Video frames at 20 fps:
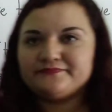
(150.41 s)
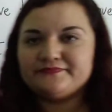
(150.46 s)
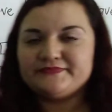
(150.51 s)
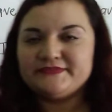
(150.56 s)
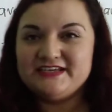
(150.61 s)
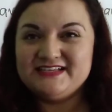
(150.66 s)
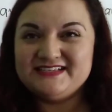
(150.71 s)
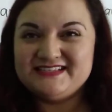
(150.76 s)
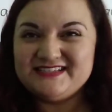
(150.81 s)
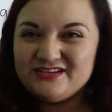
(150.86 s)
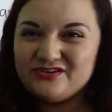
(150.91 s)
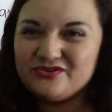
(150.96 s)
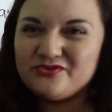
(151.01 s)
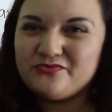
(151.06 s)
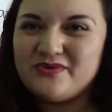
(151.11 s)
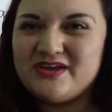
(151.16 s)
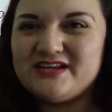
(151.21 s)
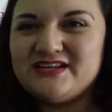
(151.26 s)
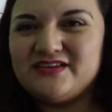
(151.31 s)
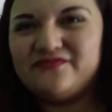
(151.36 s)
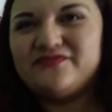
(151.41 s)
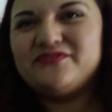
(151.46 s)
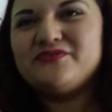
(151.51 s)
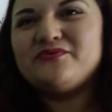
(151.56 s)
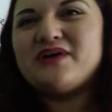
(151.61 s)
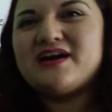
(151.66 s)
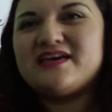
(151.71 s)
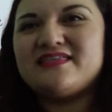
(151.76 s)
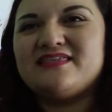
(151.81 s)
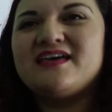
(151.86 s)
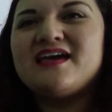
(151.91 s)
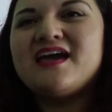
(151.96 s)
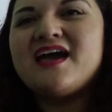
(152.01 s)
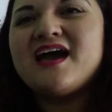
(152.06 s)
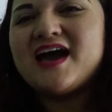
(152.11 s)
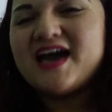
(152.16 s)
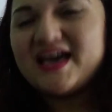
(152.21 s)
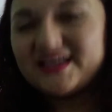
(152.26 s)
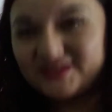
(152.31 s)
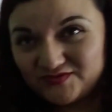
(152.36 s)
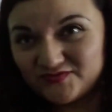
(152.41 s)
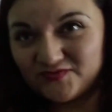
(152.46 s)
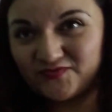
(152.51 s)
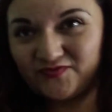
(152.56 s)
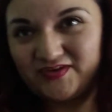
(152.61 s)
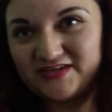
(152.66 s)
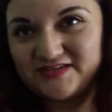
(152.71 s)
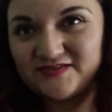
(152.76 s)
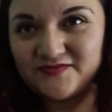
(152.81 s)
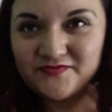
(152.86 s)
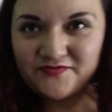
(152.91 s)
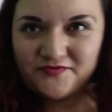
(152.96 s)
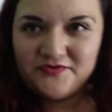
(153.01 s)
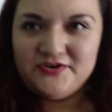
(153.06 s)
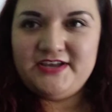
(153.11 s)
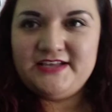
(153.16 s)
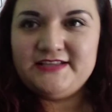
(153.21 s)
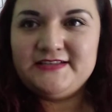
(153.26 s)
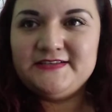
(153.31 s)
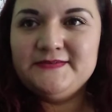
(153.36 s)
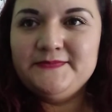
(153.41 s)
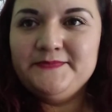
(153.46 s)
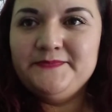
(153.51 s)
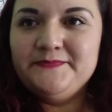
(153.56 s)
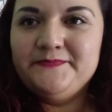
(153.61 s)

It's incorrect if you add a suffix for it.